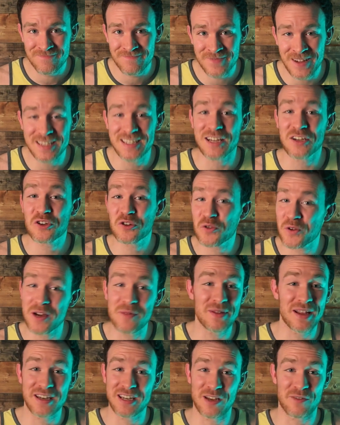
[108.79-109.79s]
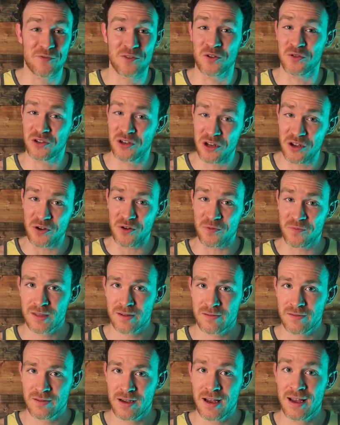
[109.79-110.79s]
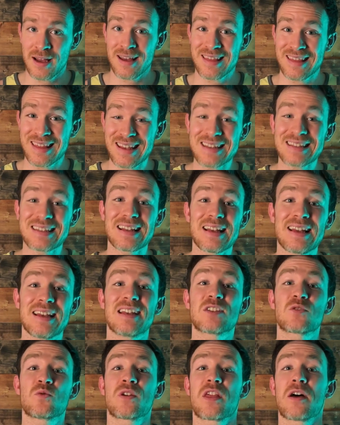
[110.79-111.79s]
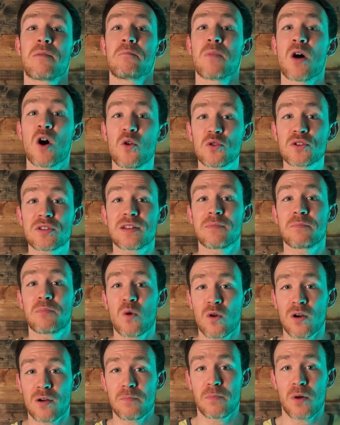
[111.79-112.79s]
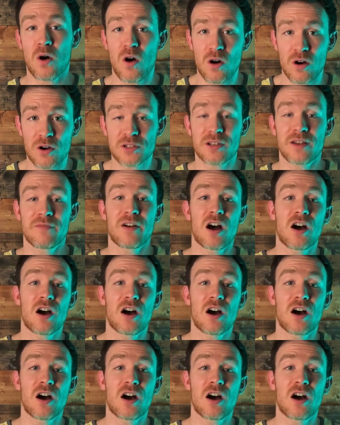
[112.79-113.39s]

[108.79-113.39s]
It's extremely difficult to do. This is one of the most important parts of